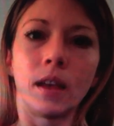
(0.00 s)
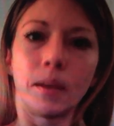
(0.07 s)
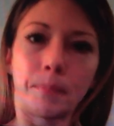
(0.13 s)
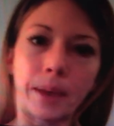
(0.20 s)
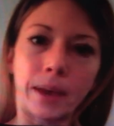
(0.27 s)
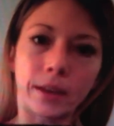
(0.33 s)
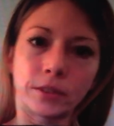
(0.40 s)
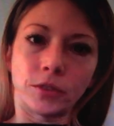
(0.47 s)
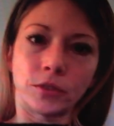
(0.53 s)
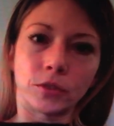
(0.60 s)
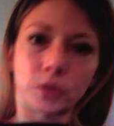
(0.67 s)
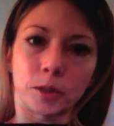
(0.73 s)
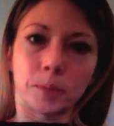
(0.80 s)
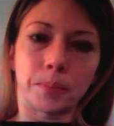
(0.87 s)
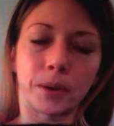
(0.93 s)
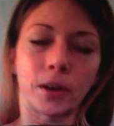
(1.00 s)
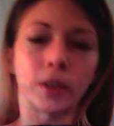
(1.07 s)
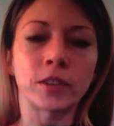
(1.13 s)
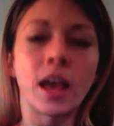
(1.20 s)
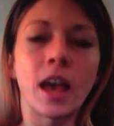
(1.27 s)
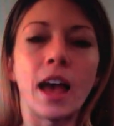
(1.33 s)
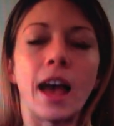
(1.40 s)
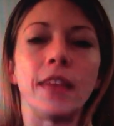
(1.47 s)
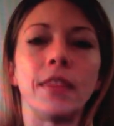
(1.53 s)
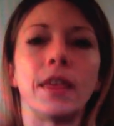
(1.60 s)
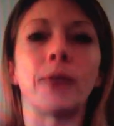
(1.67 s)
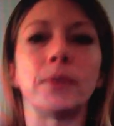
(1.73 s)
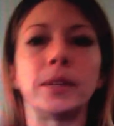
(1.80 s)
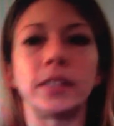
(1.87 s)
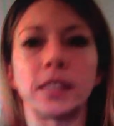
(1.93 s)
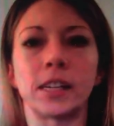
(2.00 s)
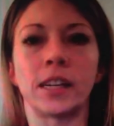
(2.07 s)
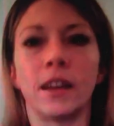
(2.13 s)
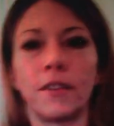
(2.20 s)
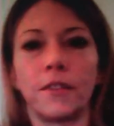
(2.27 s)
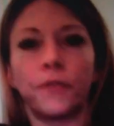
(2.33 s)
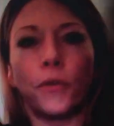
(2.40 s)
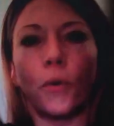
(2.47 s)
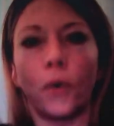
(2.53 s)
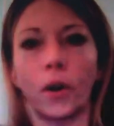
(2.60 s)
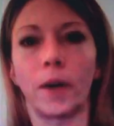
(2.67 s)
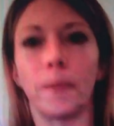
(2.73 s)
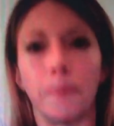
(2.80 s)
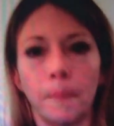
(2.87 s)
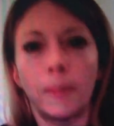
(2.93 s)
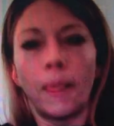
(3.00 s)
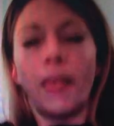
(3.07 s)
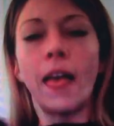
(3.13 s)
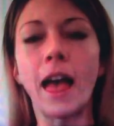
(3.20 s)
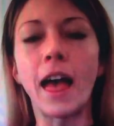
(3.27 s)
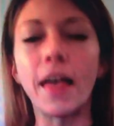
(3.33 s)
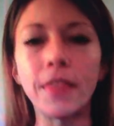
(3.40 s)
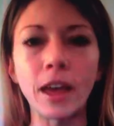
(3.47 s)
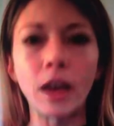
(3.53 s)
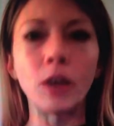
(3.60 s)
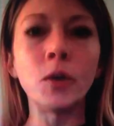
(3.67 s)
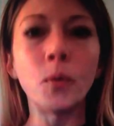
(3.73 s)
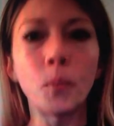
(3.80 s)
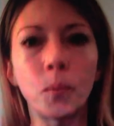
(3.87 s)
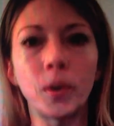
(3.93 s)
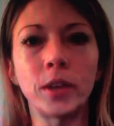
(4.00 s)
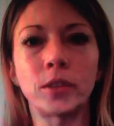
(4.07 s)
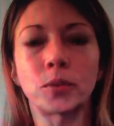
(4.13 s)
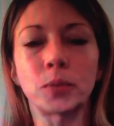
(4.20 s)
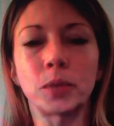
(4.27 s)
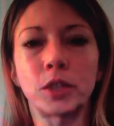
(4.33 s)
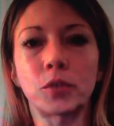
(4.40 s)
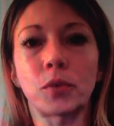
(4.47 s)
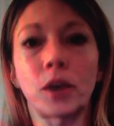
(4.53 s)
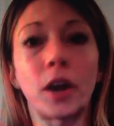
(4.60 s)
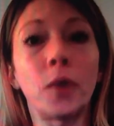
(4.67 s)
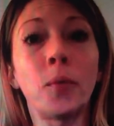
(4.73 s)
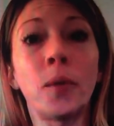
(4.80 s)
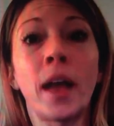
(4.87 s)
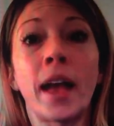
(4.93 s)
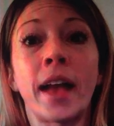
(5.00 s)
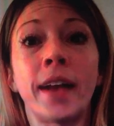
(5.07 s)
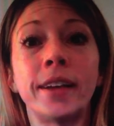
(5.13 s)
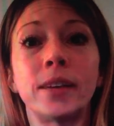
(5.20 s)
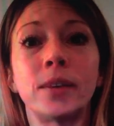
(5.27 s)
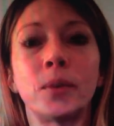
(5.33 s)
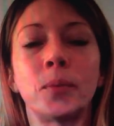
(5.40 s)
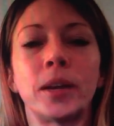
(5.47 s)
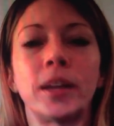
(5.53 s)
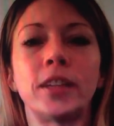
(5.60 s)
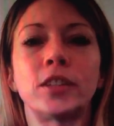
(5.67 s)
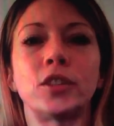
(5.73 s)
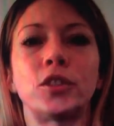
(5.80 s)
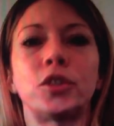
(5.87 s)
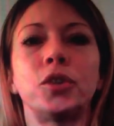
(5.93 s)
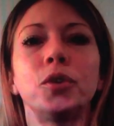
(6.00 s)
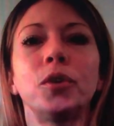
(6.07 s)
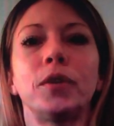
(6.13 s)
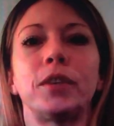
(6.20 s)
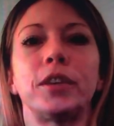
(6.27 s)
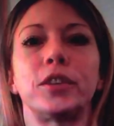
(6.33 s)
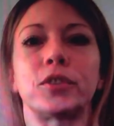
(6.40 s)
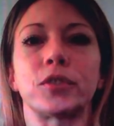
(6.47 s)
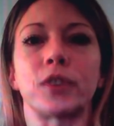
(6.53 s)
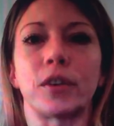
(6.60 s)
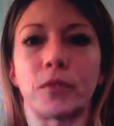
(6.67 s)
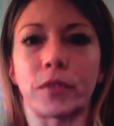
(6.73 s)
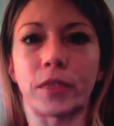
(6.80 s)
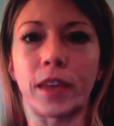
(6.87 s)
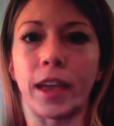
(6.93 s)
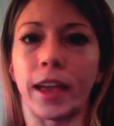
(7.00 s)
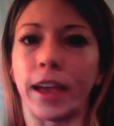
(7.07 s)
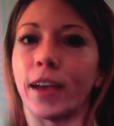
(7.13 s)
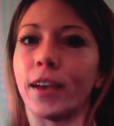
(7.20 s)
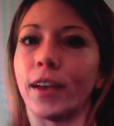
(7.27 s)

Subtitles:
back 2, 3 pulse, and then we did 4. And then we switched right away, and we went into 2 of each thing.